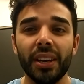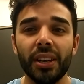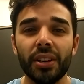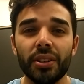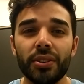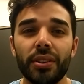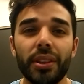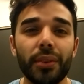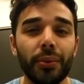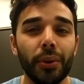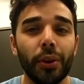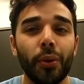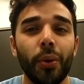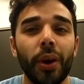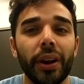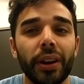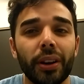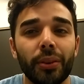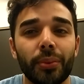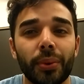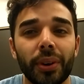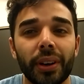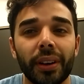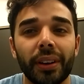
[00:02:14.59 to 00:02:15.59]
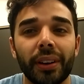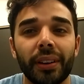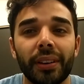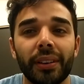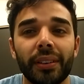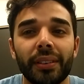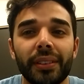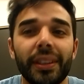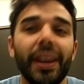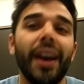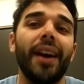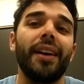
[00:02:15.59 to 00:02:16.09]
Do they require work?
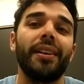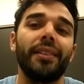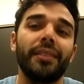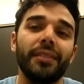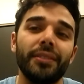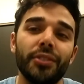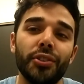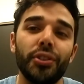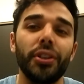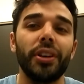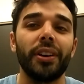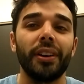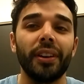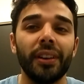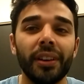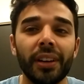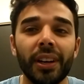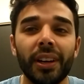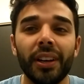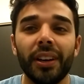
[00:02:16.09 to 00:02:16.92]
Yeah, sure.